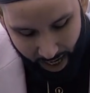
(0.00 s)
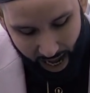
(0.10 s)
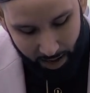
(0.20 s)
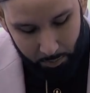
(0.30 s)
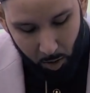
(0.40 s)

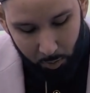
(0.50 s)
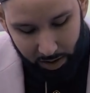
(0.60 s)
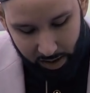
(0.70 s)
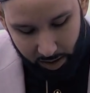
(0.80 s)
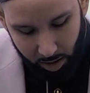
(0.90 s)
At
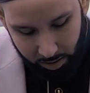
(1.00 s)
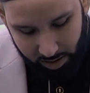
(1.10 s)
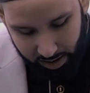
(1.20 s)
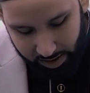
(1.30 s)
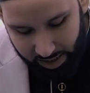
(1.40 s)
moments, it
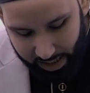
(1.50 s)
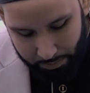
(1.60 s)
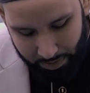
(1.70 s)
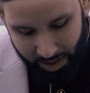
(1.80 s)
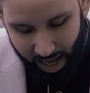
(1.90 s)
hurts us
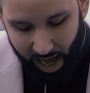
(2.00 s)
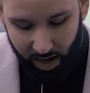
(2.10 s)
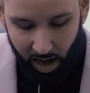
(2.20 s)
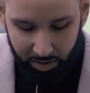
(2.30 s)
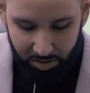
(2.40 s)
deep. At
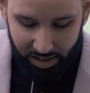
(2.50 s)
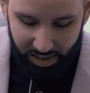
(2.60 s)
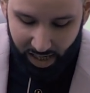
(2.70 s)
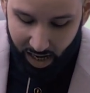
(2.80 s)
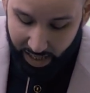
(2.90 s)
others,
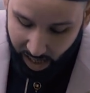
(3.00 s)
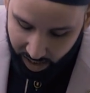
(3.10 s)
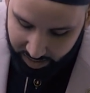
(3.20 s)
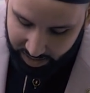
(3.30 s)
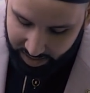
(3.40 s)
it
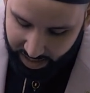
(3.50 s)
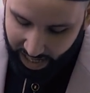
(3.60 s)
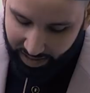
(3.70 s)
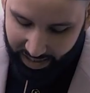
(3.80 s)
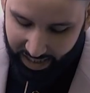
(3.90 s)
hugs us
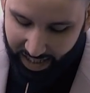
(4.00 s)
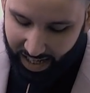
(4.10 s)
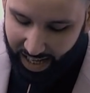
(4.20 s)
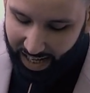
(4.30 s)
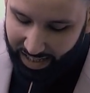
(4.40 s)
tightly,
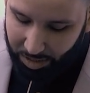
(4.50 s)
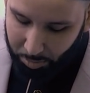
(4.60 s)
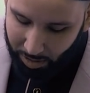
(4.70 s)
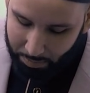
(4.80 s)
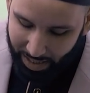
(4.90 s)
and it's
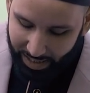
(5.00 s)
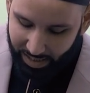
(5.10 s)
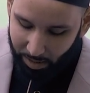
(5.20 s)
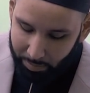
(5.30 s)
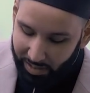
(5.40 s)
what
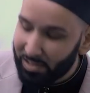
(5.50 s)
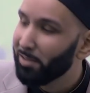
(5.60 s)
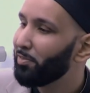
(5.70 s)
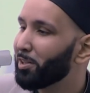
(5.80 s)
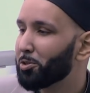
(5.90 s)
makes a
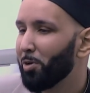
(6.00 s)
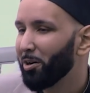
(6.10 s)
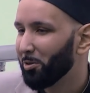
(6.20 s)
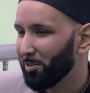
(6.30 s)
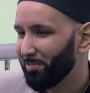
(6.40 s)
beatific
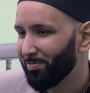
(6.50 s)
struggle.